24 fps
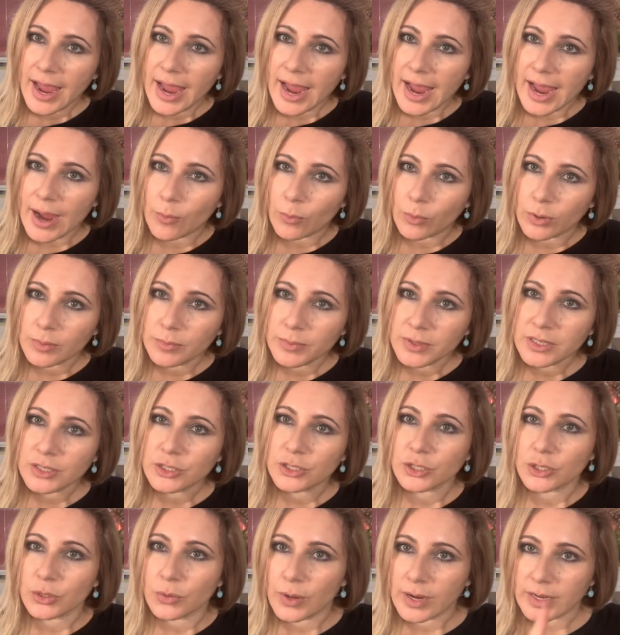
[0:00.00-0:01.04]
And what I'm going to
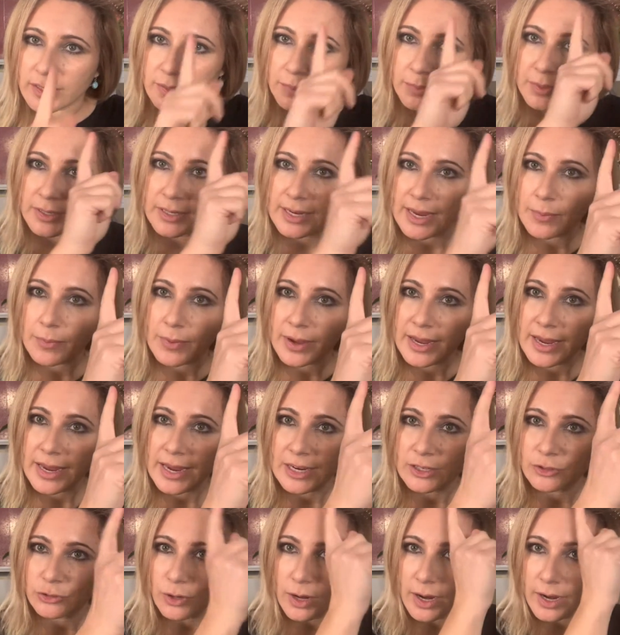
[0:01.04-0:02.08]
do is I'm going to get my
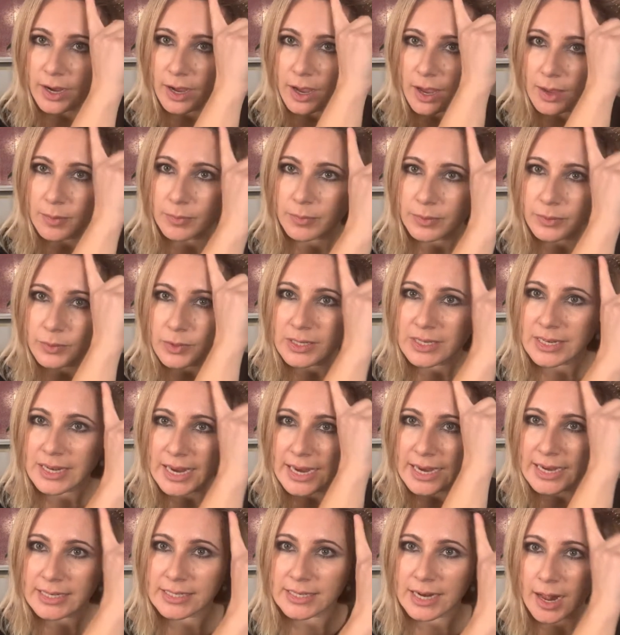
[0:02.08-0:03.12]
hairdryer and I'm going to
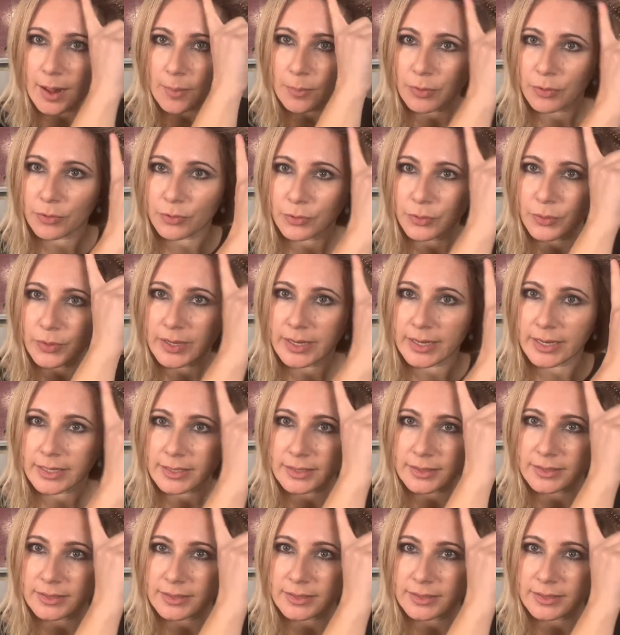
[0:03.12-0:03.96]
heat up through here.